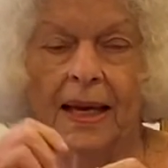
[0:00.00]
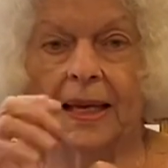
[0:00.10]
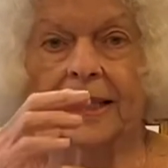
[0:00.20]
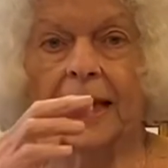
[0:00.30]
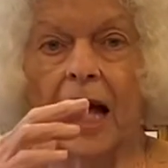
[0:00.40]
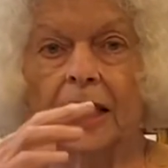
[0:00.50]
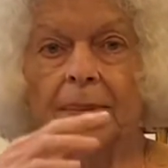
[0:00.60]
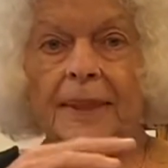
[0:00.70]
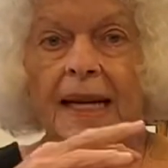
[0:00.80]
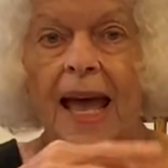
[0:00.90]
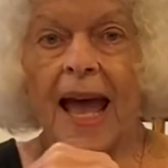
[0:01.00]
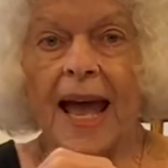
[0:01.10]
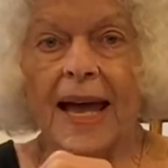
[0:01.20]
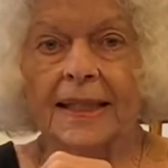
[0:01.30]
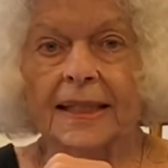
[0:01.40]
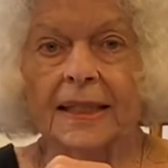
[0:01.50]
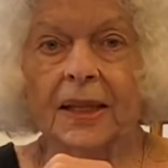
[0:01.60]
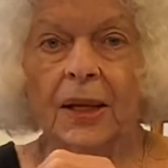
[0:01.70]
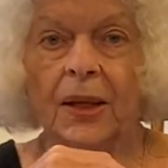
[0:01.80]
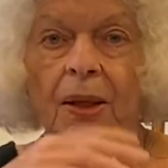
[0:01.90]
Solomon asked
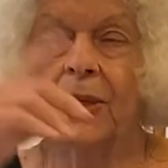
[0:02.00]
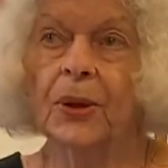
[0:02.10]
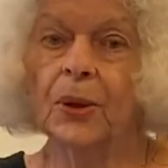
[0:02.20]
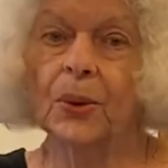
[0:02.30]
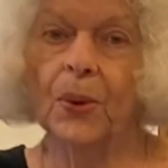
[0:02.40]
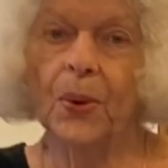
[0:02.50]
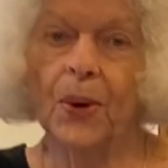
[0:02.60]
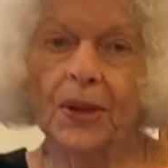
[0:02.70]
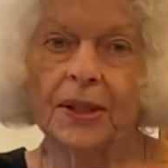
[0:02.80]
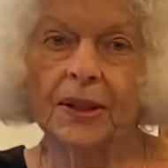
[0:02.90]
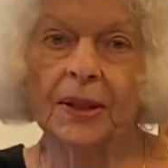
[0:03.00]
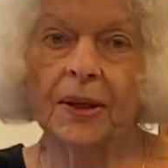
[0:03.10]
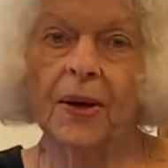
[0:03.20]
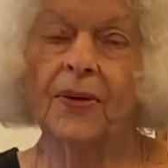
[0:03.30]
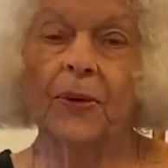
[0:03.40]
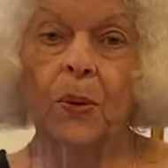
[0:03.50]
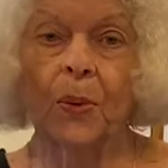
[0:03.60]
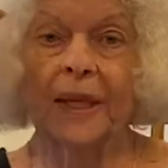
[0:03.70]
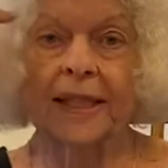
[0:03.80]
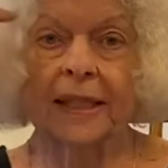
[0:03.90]
the Lord for
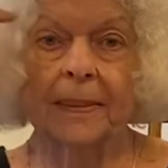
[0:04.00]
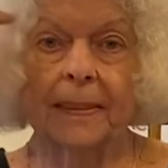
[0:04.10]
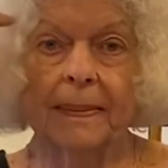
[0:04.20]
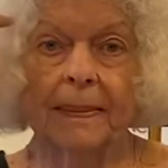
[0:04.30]
wisdom.